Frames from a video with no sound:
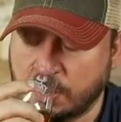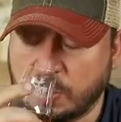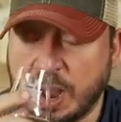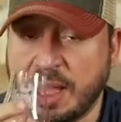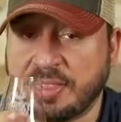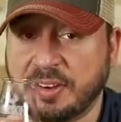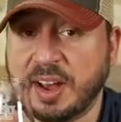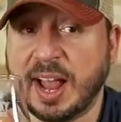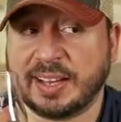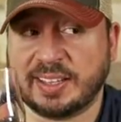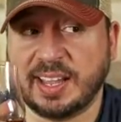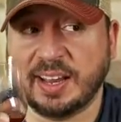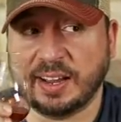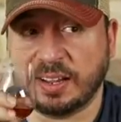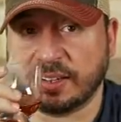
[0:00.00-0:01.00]
Wow, they're
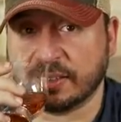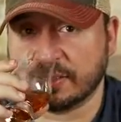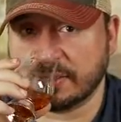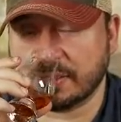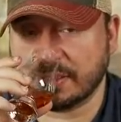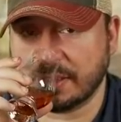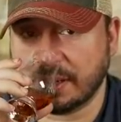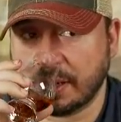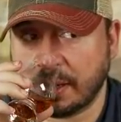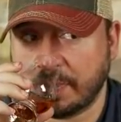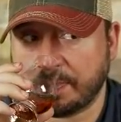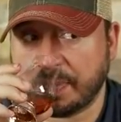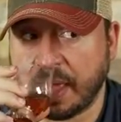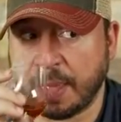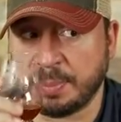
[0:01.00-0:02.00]
not kidding.
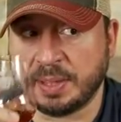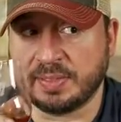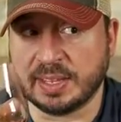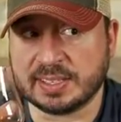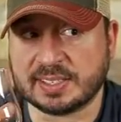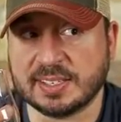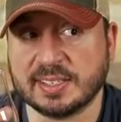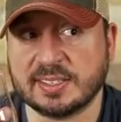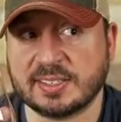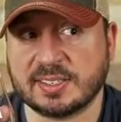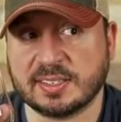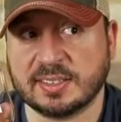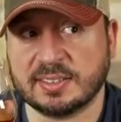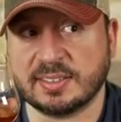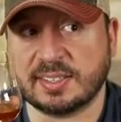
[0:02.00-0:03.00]
I mean, this
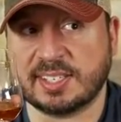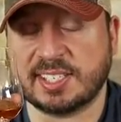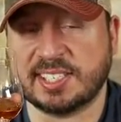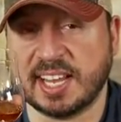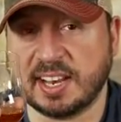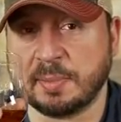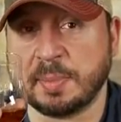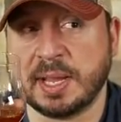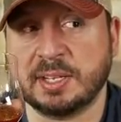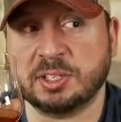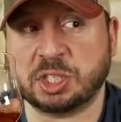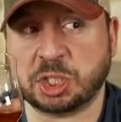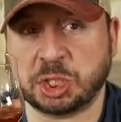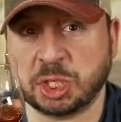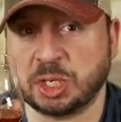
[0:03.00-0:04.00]
is
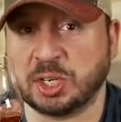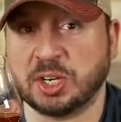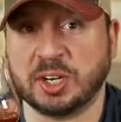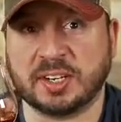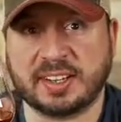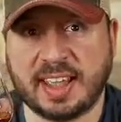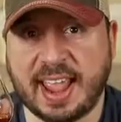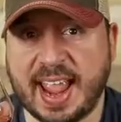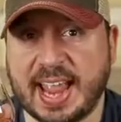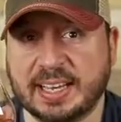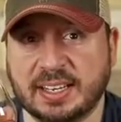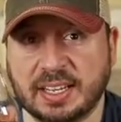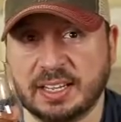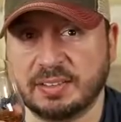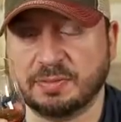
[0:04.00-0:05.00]
cinnamon sugar
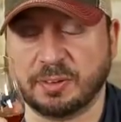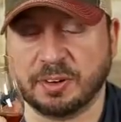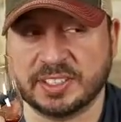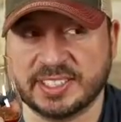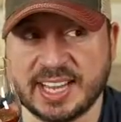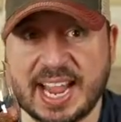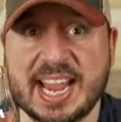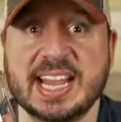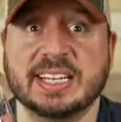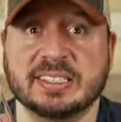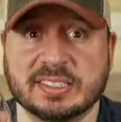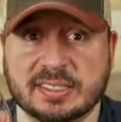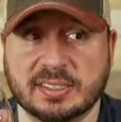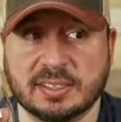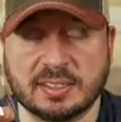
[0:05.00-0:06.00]
candy for
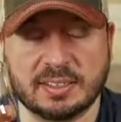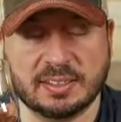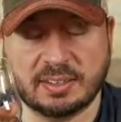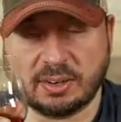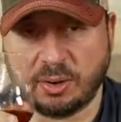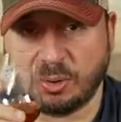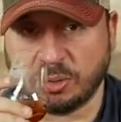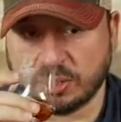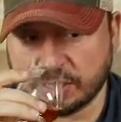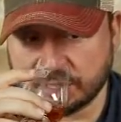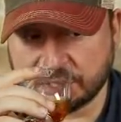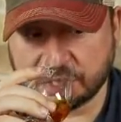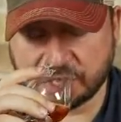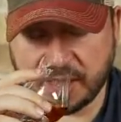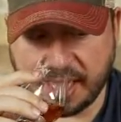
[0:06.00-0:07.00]
days.
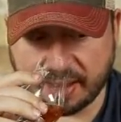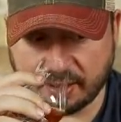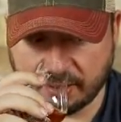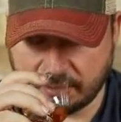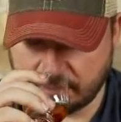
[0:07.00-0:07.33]
Holy shit.